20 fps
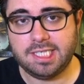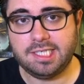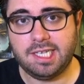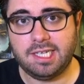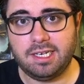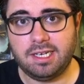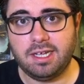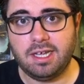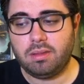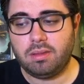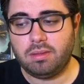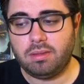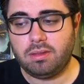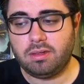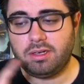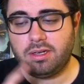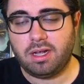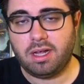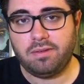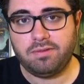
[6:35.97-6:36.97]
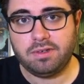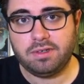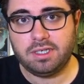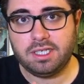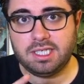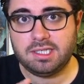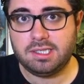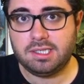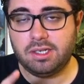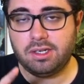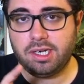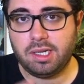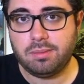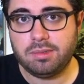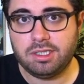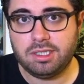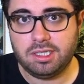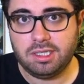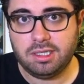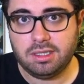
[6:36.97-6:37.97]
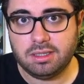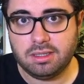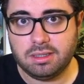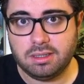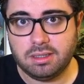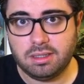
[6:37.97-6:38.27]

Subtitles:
that the tavern is not empty.